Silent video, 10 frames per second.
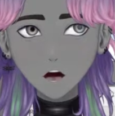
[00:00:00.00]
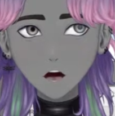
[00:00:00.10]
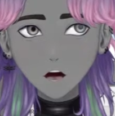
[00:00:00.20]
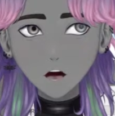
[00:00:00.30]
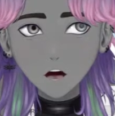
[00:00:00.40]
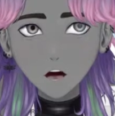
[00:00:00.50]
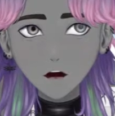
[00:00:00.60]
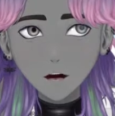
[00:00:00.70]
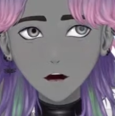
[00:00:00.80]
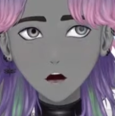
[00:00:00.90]
it's gonna
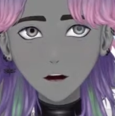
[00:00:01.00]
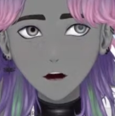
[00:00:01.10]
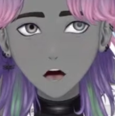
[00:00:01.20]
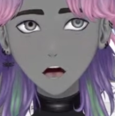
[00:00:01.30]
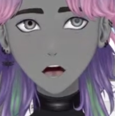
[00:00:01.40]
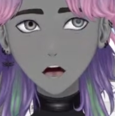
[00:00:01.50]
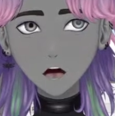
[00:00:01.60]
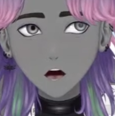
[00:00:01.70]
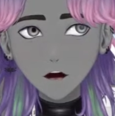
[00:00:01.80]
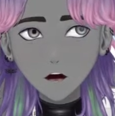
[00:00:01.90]
be an
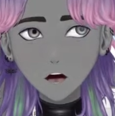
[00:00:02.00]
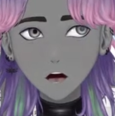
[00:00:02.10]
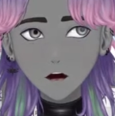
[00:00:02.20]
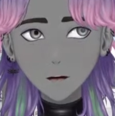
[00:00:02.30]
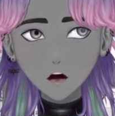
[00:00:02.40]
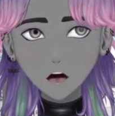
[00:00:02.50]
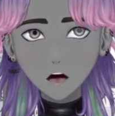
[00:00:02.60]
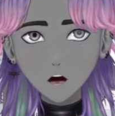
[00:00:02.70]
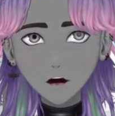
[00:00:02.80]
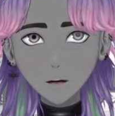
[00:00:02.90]
interesting ride of
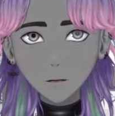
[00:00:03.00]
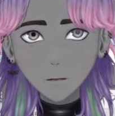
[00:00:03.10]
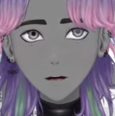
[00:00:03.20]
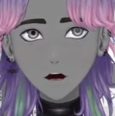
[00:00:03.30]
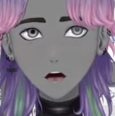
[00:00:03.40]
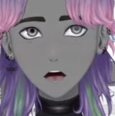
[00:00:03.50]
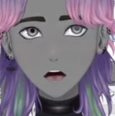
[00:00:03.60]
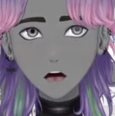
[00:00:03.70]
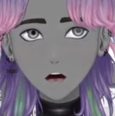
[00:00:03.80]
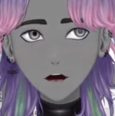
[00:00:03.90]
trying these
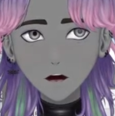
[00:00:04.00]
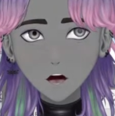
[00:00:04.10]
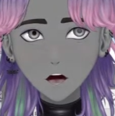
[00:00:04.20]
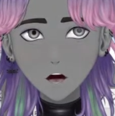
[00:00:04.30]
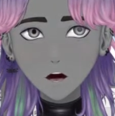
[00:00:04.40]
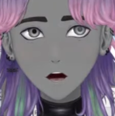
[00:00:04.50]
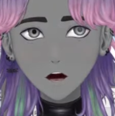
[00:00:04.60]
things out.